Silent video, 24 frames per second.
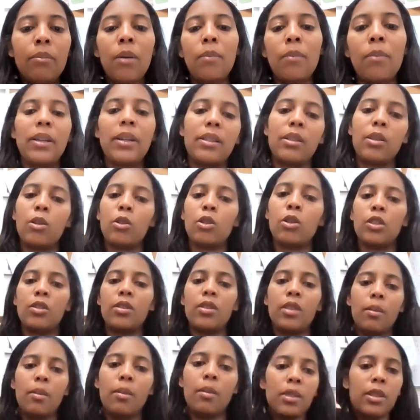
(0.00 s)
Remember, I told you
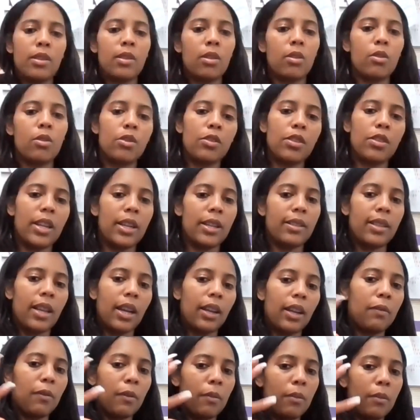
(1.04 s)
some of the soldiers had
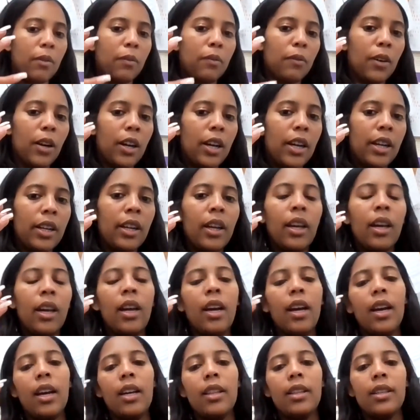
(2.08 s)
attacked from the front,
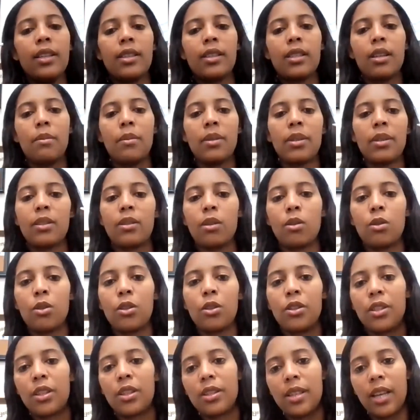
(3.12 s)
and then some of the
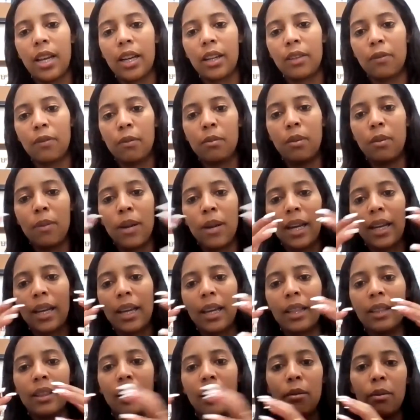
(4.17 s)
soldiers attacked from the back,
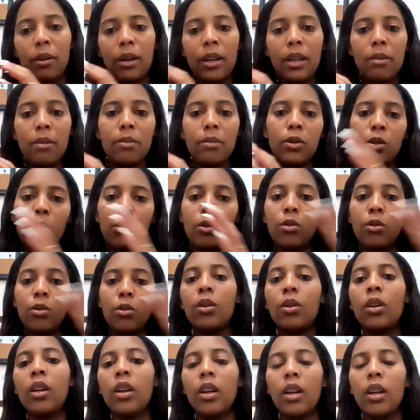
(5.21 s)
and they were able
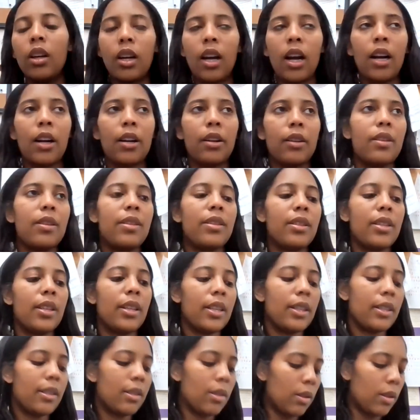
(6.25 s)
to conquer the
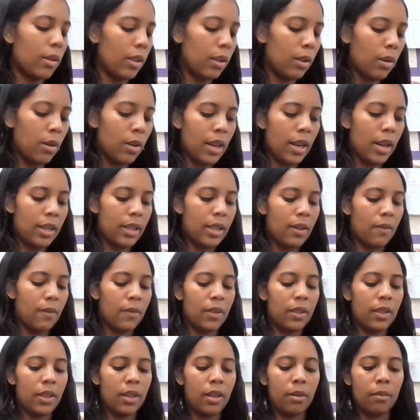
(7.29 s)
city. So the Lord had
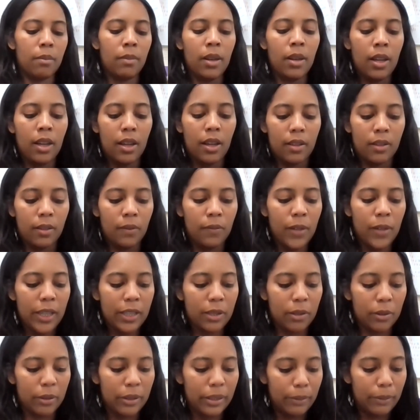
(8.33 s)
given them the
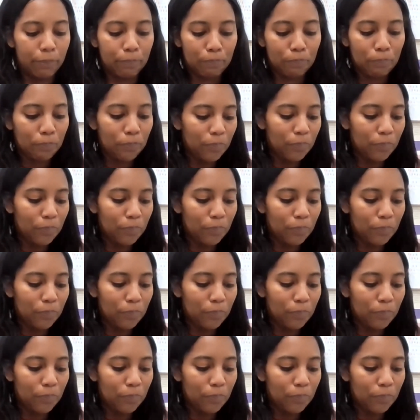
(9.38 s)
victory.